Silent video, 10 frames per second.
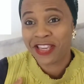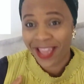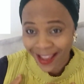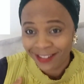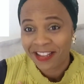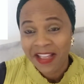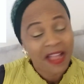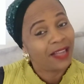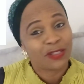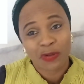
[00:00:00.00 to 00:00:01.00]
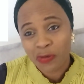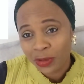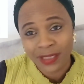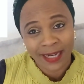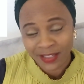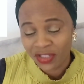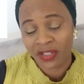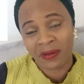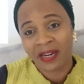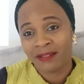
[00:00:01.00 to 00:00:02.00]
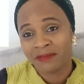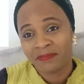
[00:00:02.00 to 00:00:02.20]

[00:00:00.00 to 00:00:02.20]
Yeah, I schooled in Nigeria.